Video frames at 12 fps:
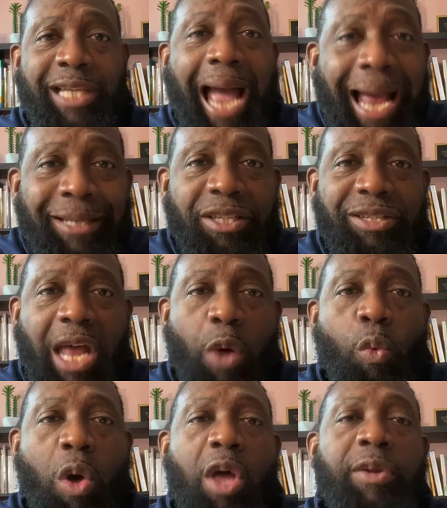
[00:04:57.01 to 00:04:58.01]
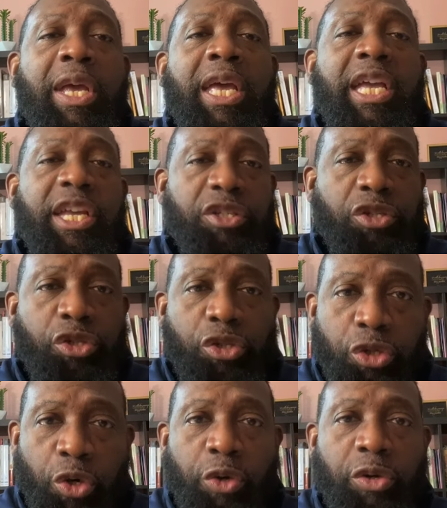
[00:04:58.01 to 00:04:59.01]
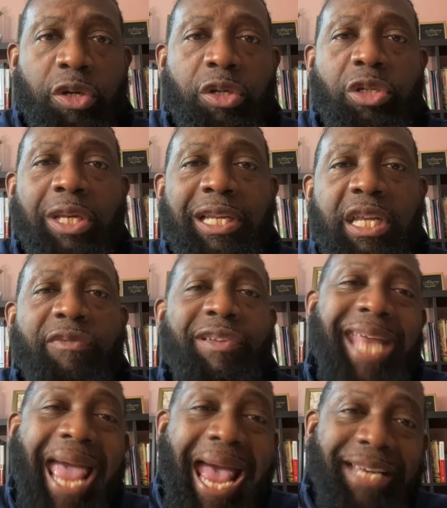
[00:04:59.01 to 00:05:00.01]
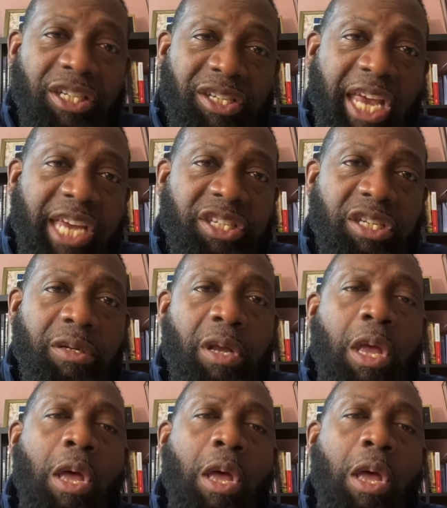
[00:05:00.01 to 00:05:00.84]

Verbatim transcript: God does not want his children to live in agitation,